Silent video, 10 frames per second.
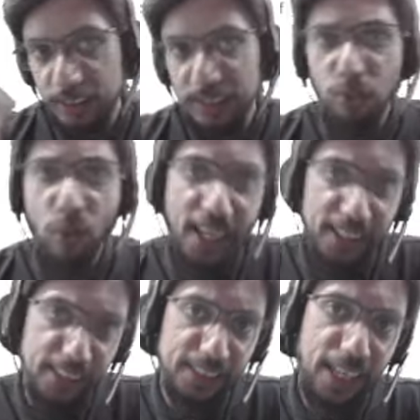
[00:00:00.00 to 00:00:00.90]
then why is
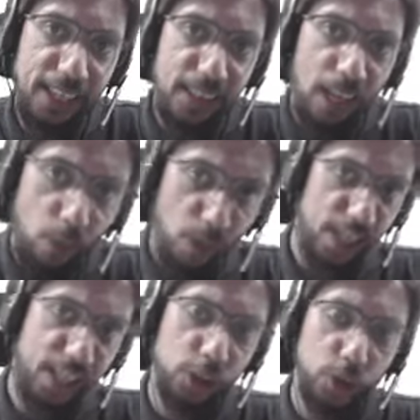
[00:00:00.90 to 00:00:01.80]
it that our
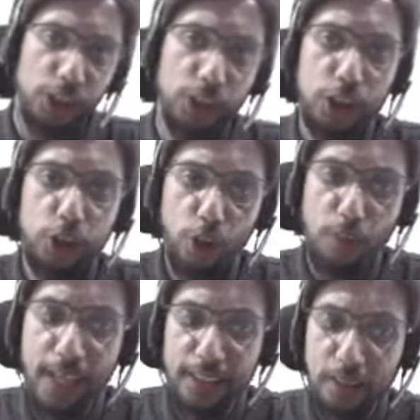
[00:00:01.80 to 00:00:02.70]
Indian judiciary should be an
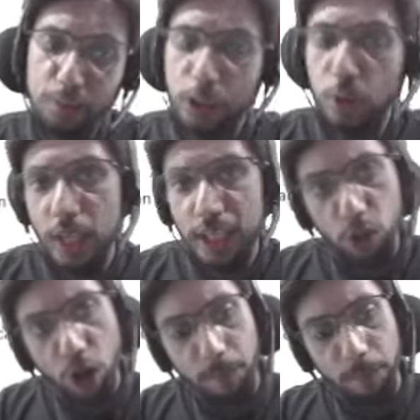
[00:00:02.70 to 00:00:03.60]
exception to that norm?